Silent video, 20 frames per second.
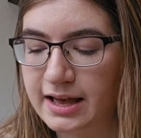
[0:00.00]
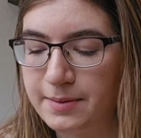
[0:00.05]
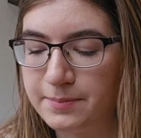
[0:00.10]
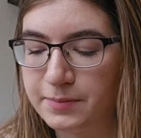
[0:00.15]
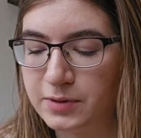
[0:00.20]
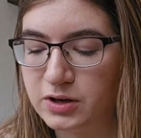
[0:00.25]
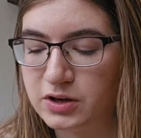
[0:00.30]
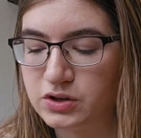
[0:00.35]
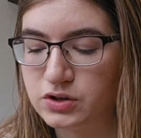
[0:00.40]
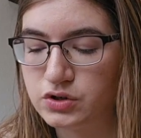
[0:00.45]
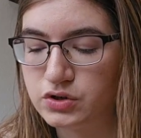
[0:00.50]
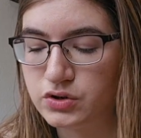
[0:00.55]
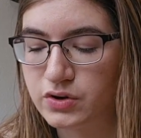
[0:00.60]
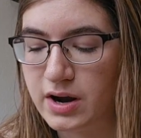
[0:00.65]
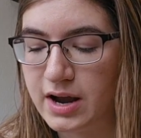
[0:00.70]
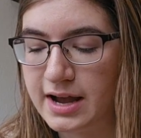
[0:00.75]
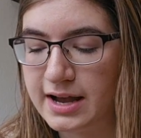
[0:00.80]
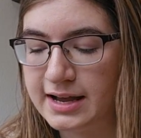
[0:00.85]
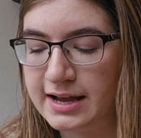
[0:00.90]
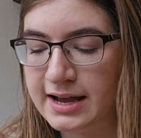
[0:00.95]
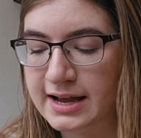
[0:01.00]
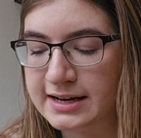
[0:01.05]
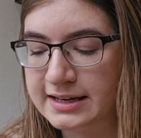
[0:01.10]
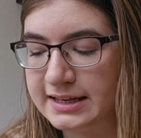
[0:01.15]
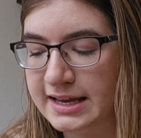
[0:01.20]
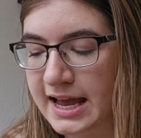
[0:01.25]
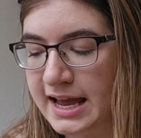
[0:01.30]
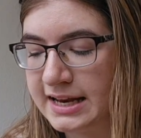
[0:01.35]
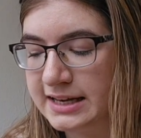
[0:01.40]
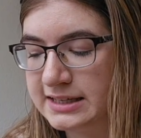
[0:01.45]
I'm gonna try and
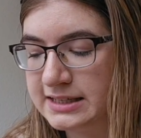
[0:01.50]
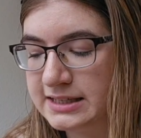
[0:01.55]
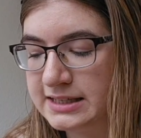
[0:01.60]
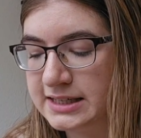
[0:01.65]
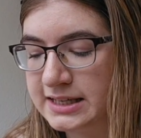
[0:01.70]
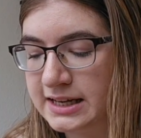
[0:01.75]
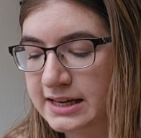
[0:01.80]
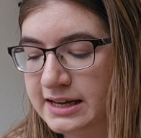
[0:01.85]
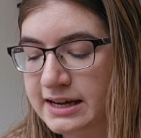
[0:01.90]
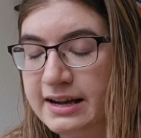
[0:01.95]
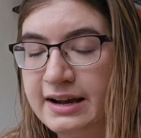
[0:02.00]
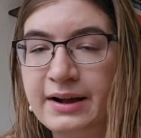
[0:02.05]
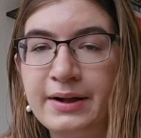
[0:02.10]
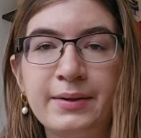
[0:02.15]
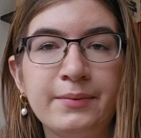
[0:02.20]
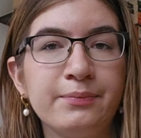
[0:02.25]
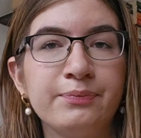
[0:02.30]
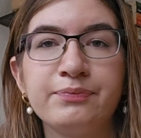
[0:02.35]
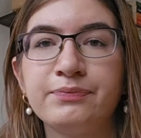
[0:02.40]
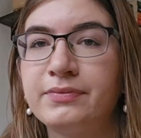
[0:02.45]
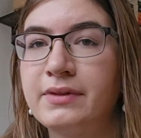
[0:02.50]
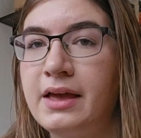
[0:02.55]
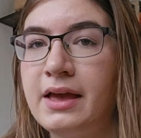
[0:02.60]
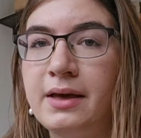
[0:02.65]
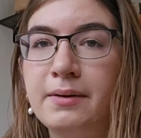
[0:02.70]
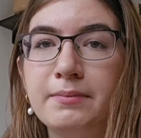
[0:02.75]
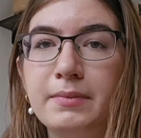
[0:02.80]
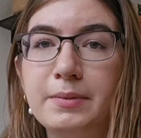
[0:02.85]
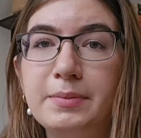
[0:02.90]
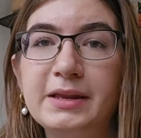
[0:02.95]
get
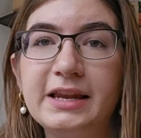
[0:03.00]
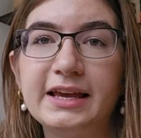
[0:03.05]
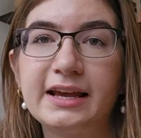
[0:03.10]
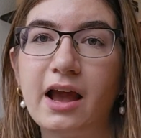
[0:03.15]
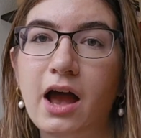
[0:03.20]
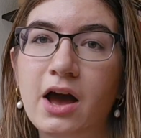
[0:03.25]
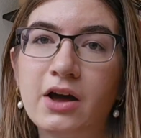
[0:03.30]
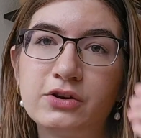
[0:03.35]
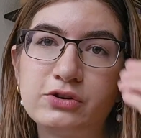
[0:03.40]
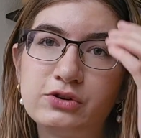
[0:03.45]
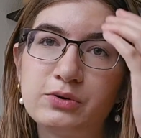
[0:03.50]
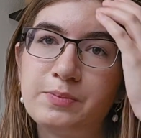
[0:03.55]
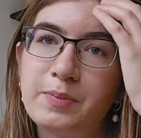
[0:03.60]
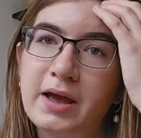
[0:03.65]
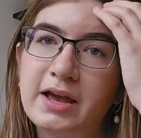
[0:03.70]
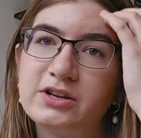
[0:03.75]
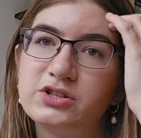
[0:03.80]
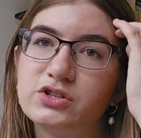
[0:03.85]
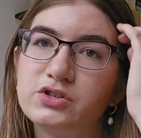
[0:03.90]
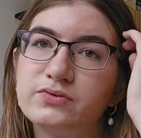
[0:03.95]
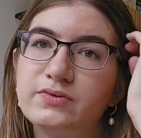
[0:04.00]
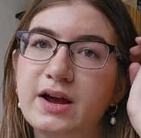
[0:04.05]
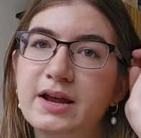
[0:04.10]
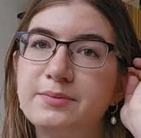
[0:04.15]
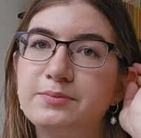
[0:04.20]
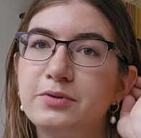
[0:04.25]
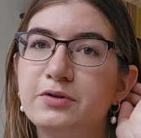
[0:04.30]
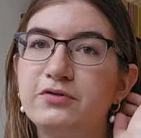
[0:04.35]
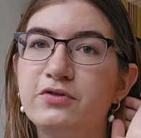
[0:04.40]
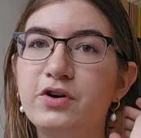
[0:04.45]
maybe like 100 pages read
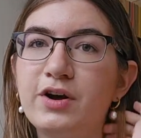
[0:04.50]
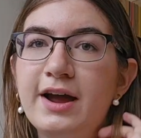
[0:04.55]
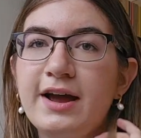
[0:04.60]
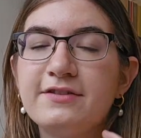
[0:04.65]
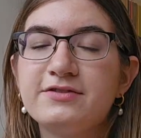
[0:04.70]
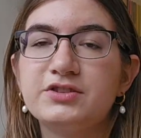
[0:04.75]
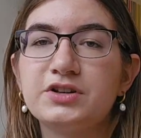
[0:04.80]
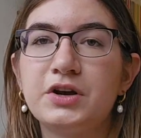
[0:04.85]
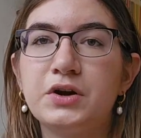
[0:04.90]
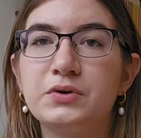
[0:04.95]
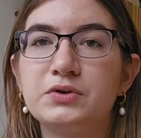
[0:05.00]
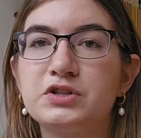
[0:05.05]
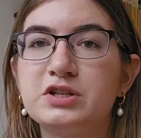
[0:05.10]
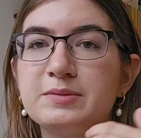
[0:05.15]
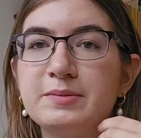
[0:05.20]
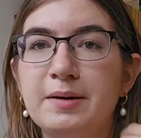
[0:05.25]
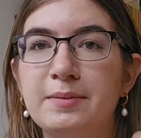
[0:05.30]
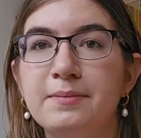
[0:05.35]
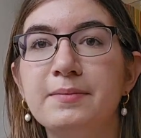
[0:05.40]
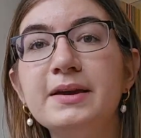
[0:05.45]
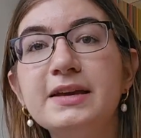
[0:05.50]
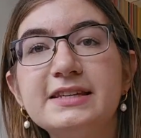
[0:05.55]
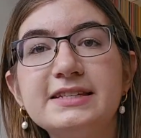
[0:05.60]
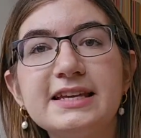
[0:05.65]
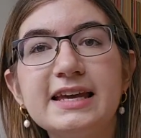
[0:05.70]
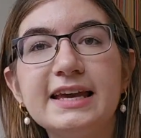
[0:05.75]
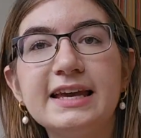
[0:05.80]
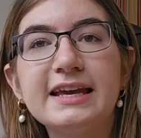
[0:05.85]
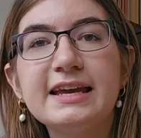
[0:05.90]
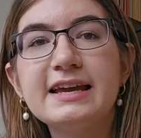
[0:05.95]
before I have to go to my
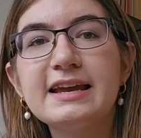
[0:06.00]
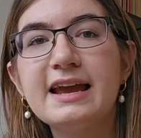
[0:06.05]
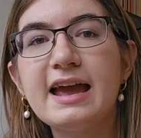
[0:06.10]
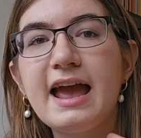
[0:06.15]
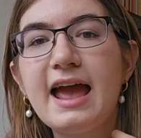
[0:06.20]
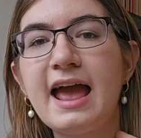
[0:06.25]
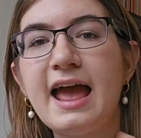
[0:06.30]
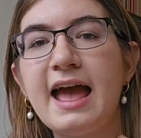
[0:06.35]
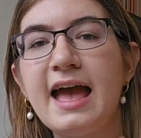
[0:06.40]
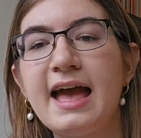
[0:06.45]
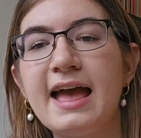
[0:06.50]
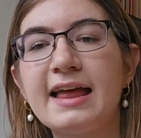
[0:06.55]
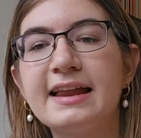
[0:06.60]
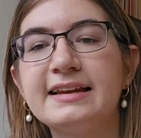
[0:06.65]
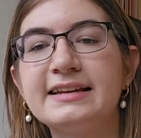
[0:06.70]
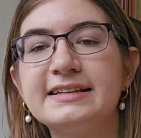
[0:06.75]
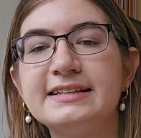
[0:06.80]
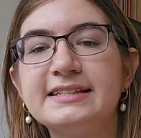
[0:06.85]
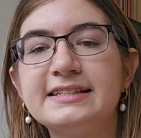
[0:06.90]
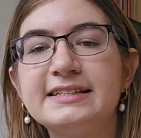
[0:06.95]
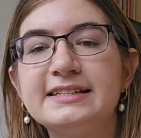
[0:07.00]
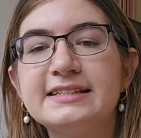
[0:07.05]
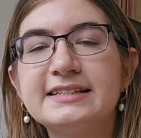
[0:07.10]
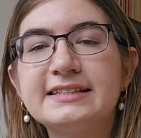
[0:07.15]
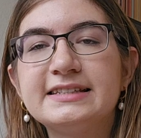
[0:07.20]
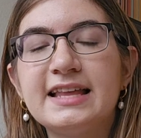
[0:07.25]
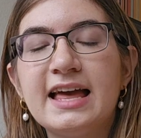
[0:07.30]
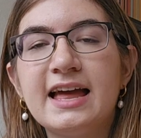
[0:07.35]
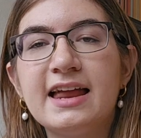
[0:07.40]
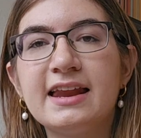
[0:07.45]
meeting, and
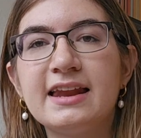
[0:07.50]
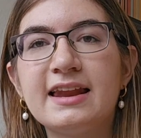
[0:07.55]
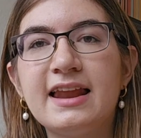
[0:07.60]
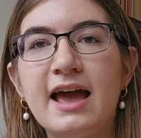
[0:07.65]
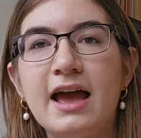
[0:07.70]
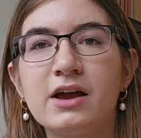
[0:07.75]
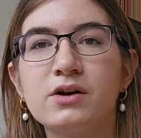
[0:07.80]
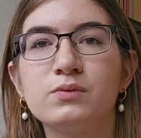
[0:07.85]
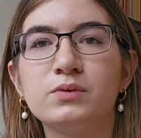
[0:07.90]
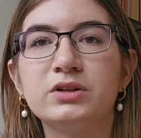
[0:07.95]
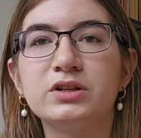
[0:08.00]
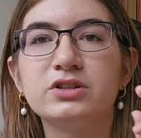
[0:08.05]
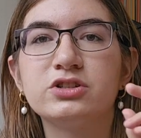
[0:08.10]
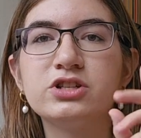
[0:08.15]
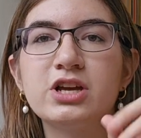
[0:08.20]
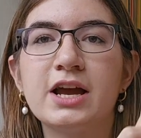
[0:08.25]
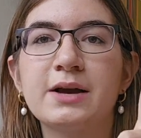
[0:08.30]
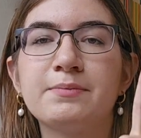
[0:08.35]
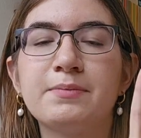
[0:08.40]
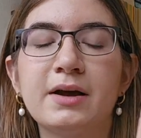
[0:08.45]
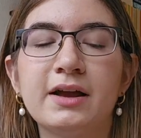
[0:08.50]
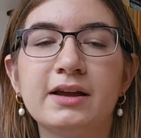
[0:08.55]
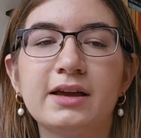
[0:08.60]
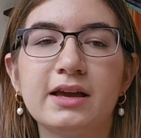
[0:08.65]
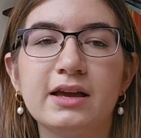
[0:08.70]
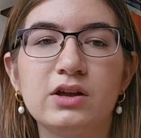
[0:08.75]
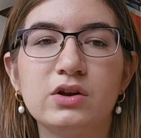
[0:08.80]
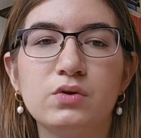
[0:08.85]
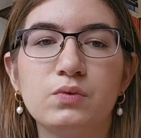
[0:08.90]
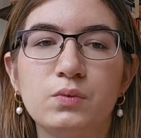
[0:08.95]
then I will check back
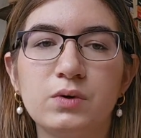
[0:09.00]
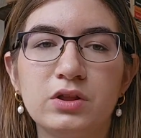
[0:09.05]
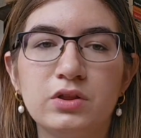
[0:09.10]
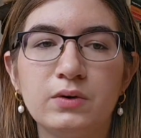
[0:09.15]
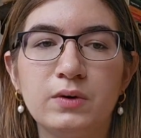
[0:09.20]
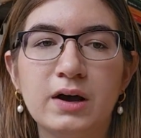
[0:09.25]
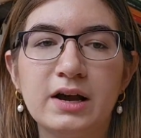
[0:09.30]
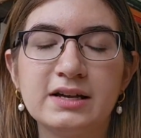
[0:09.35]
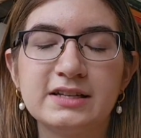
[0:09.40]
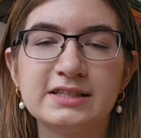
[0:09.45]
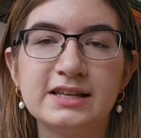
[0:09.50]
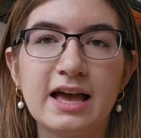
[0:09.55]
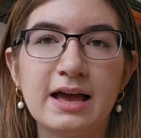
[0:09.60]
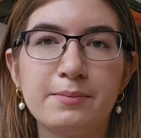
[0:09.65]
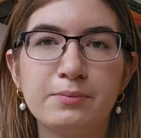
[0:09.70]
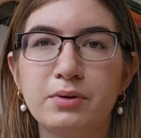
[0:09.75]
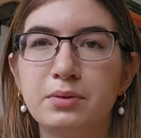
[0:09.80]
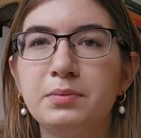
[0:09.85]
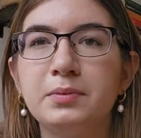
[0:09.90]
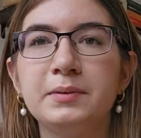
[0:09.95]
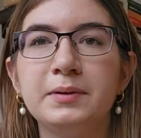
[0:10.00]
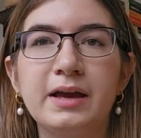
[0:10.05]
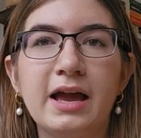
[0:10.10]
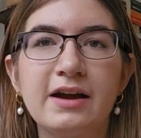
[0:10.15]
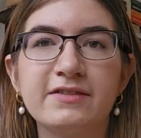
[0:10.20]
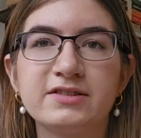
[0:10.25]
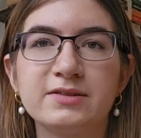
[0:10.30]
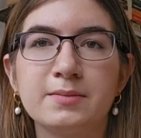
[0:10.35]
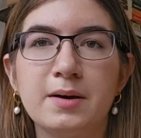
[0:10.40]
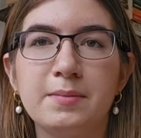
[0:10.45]
in with you guys probably
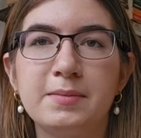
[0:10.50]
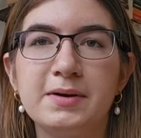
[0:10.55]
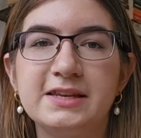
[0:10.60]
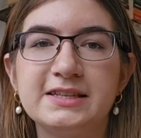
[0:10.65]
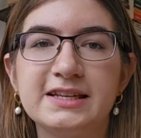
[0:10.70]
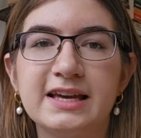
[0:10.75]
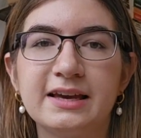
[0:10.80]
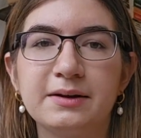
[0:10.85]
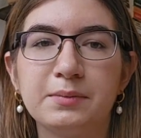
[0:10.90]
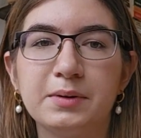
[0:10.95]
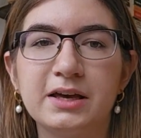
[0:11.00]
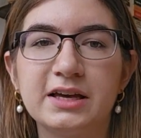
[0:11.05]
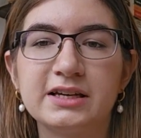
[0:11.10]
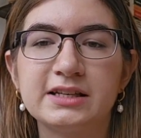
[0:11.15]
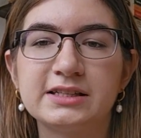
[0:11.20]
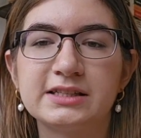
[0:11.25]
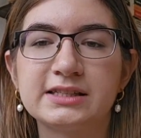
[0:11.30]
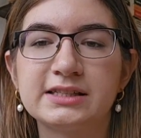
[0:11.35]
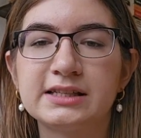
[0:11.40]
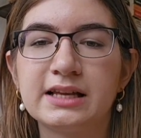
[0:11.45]
after my meeting, because